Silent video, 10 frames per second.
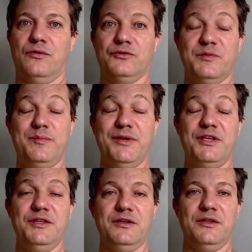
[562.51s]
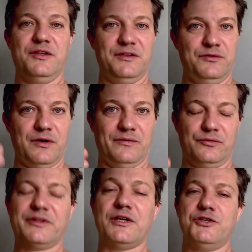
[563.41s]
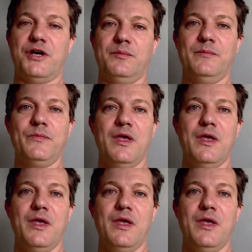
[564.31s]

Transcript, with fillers: all the beginning in case you have to catch up.